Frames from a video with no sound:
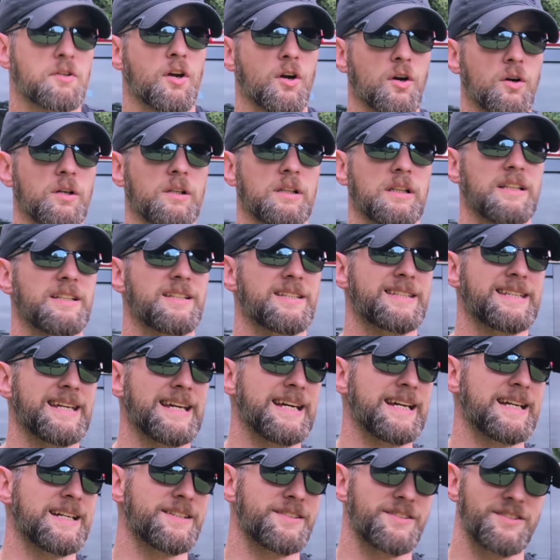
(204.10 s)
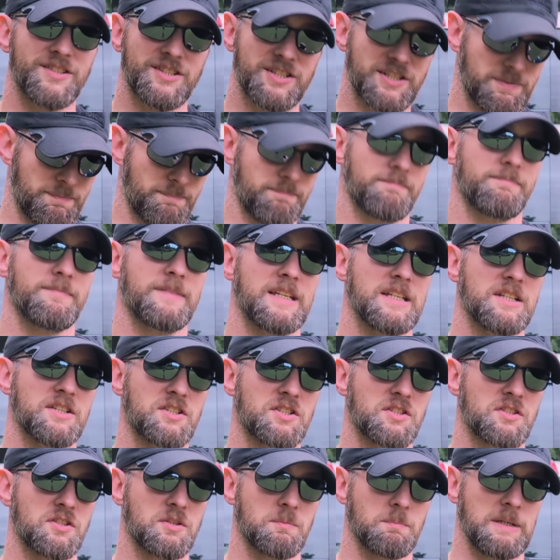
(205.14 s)
currently stands,
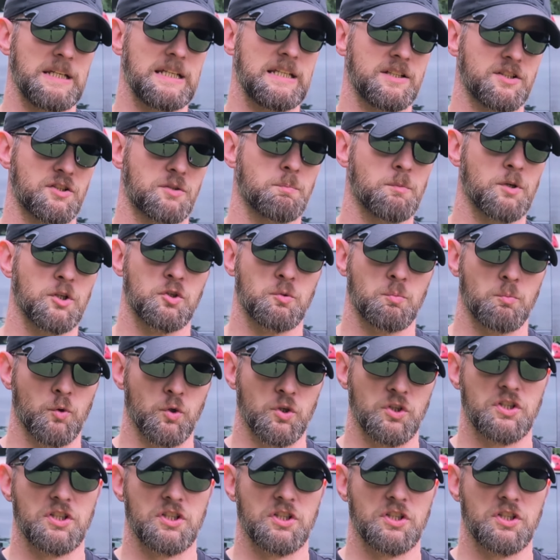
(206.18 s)
this to me is much more